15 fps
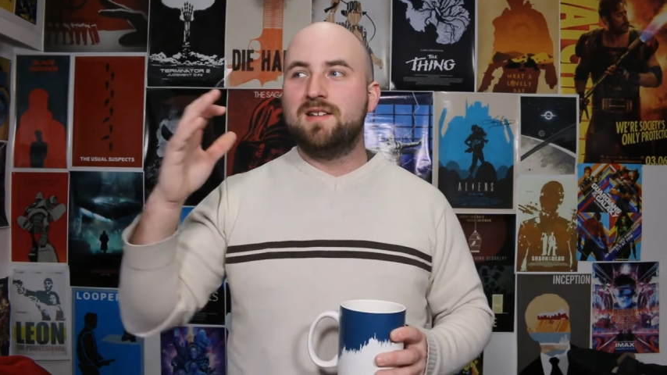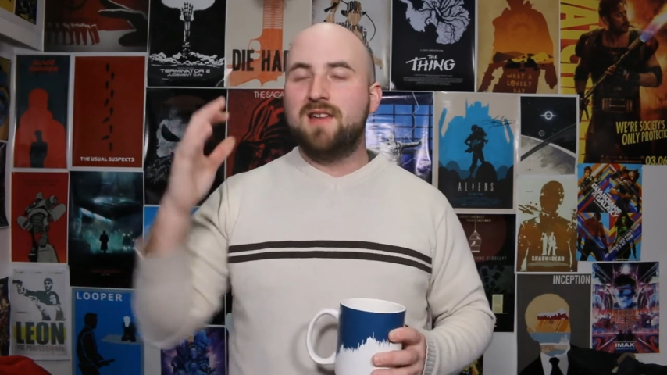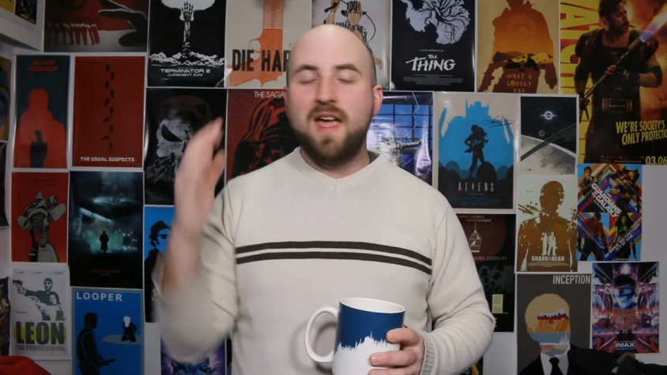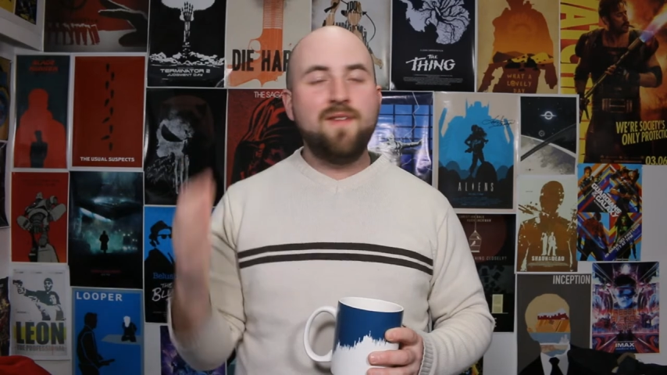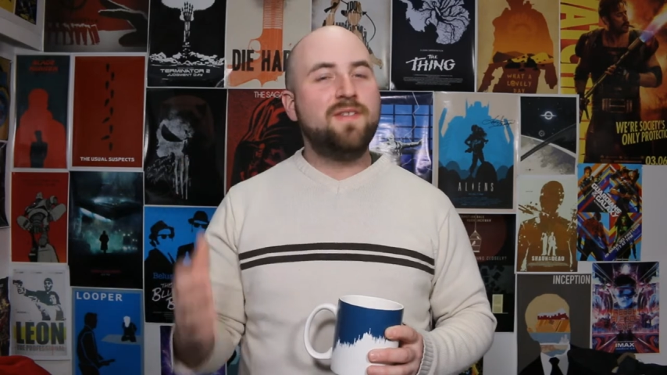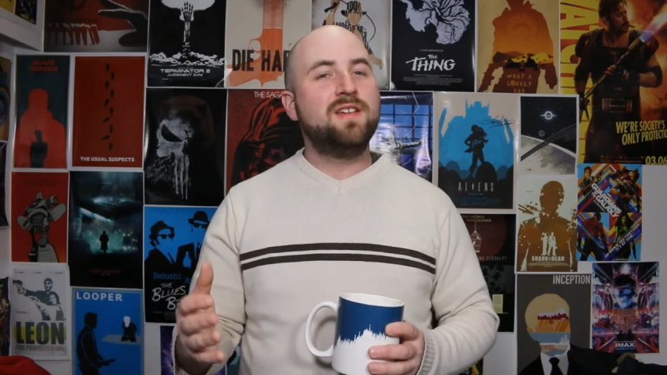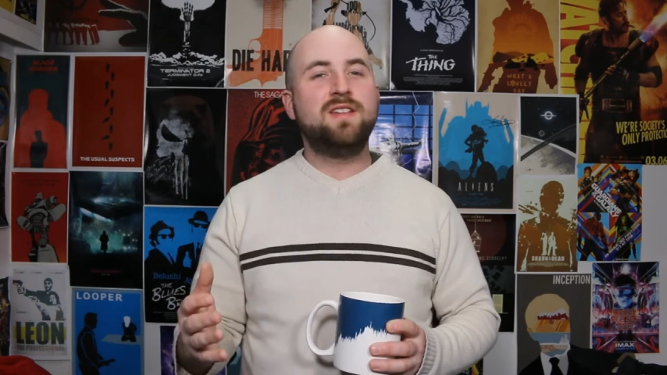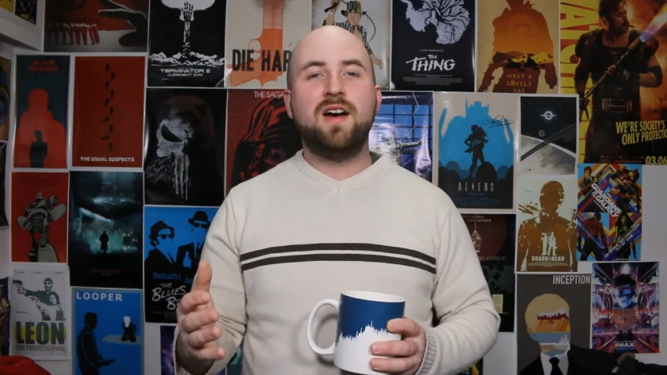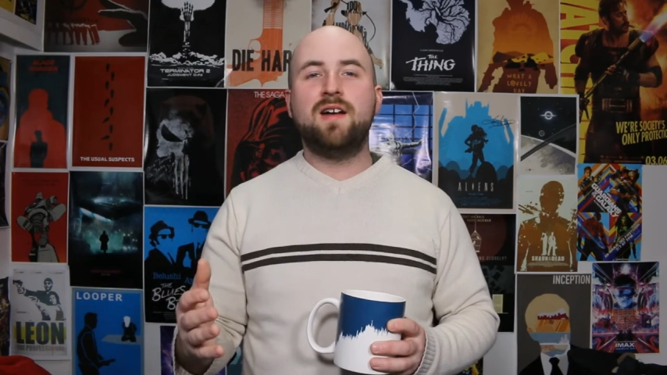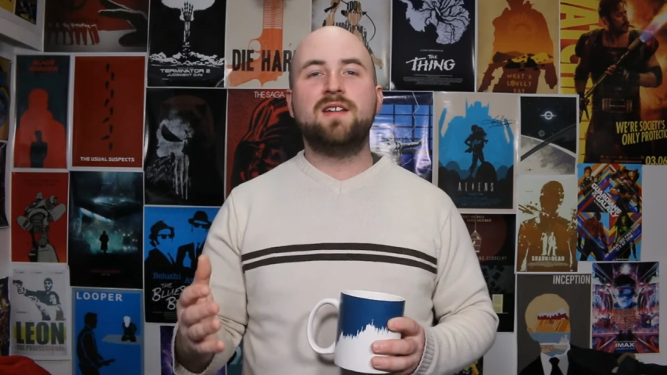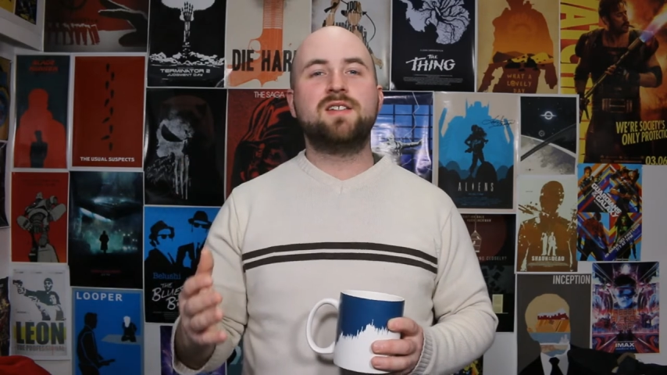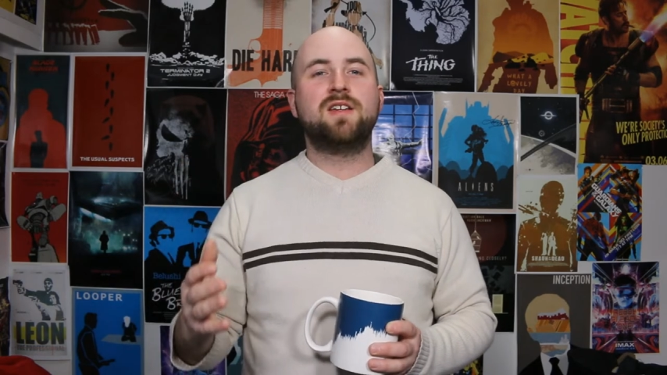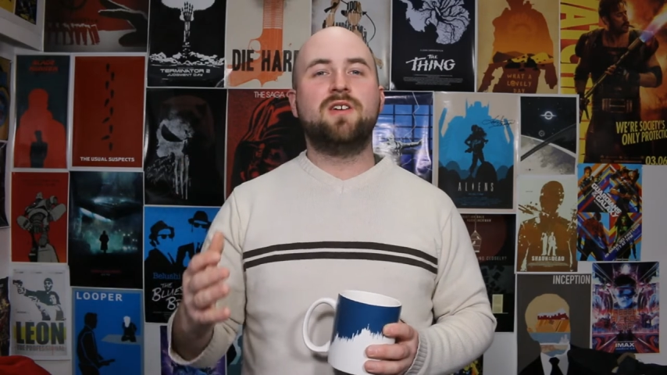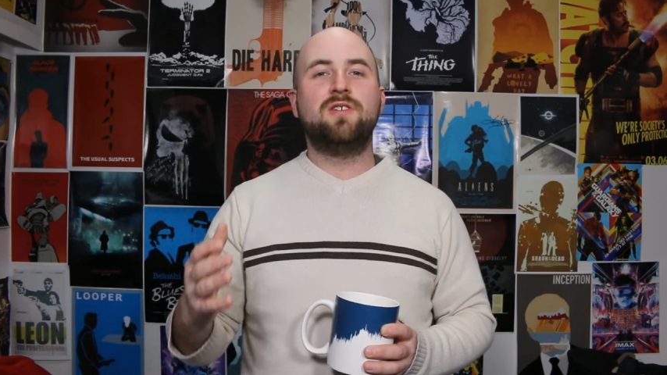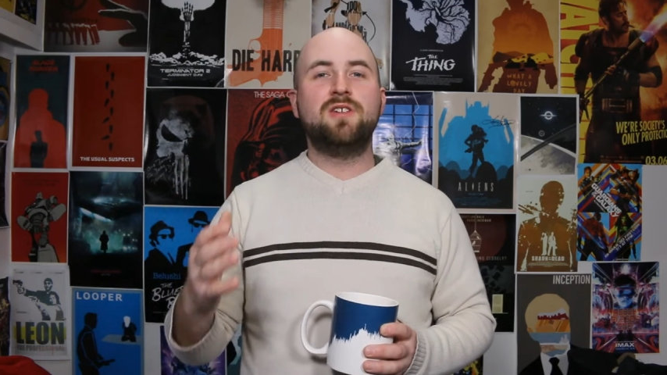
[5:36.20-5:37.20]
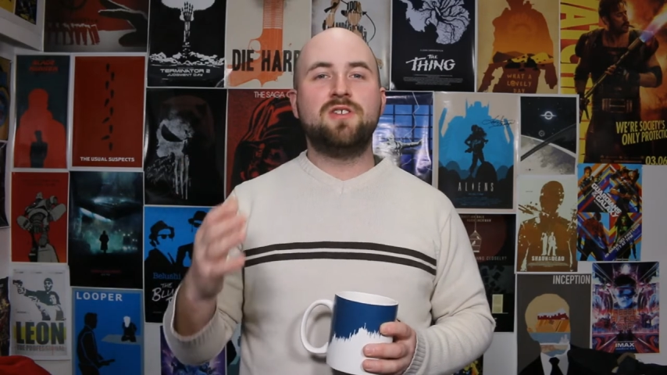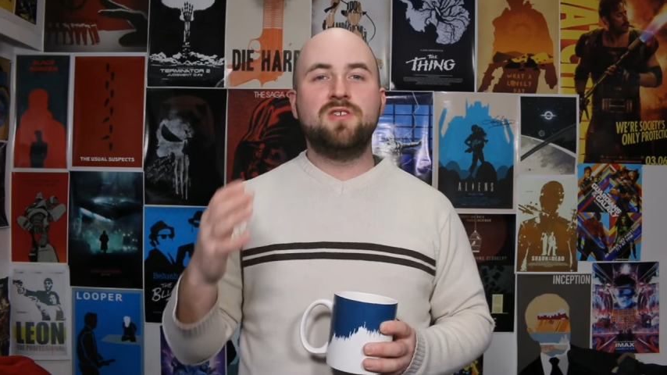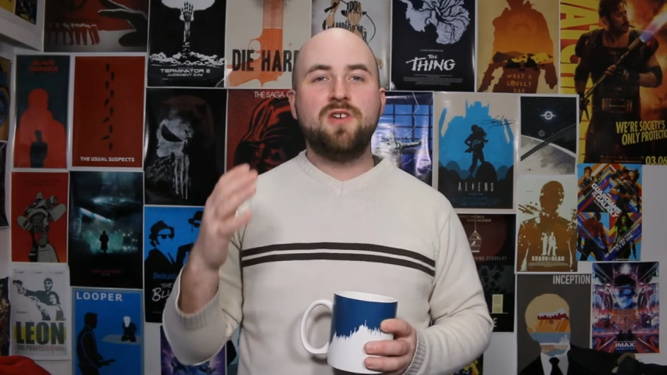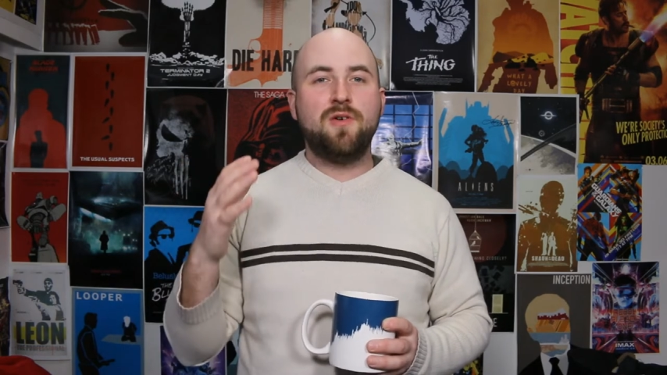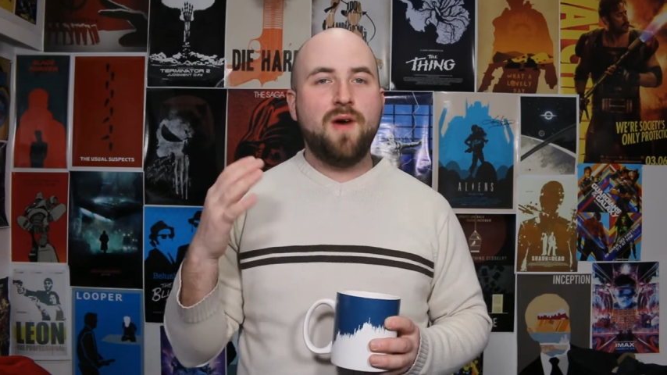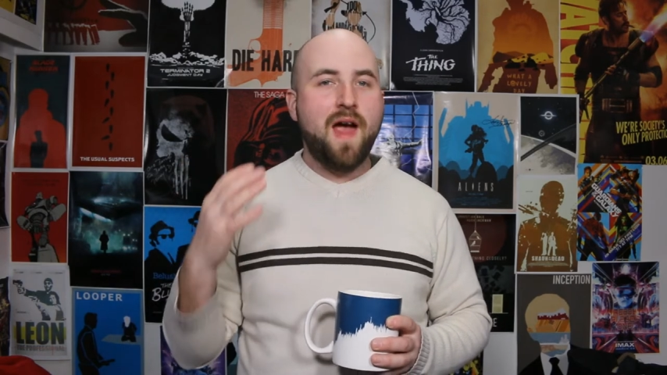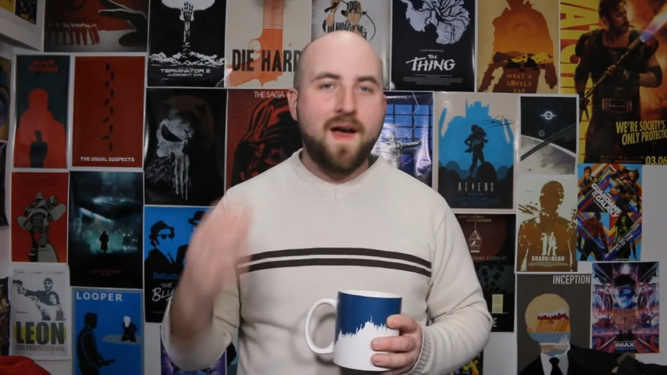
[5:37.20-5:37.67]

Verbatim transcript: David Dunn is going to know